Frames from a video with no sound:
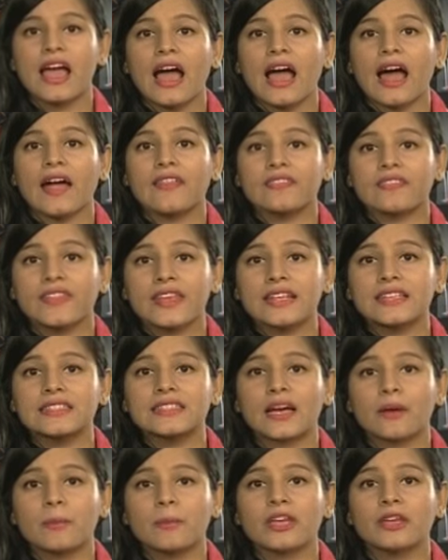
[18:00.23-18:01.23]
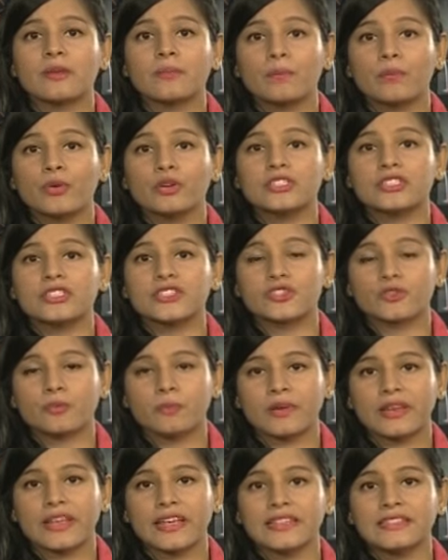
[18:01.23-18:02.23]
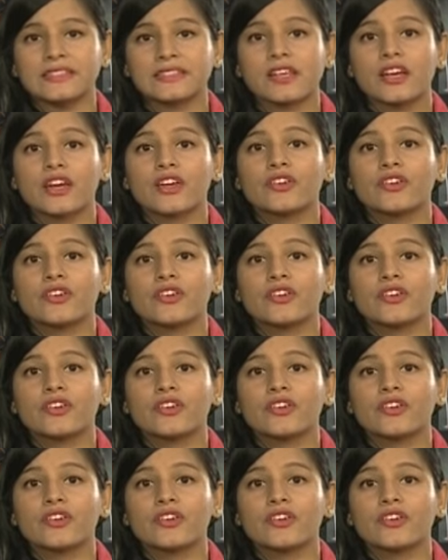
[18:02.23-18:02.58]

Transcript: and things are being put into place